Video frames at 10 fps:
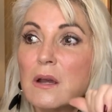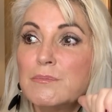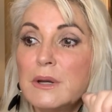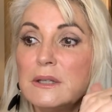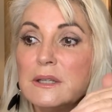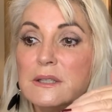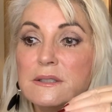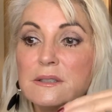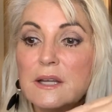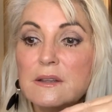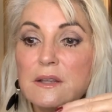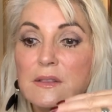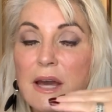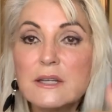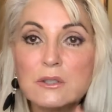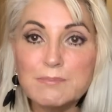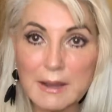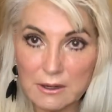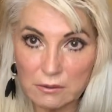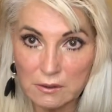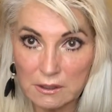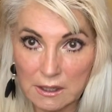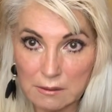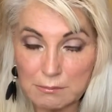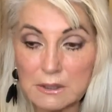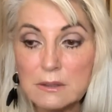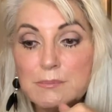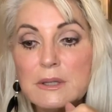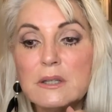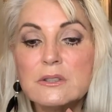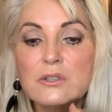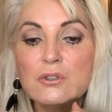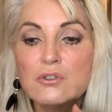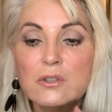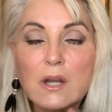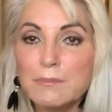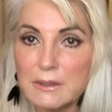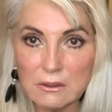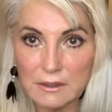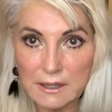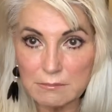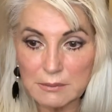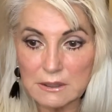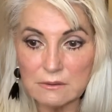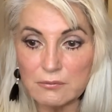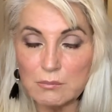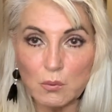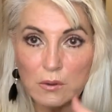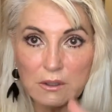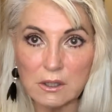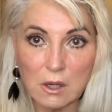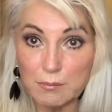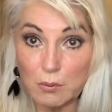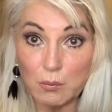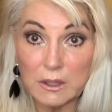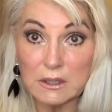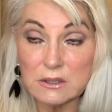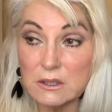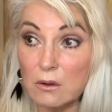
But he said that is better than Ambien because you should not be on Ambien for more than a couple weeks,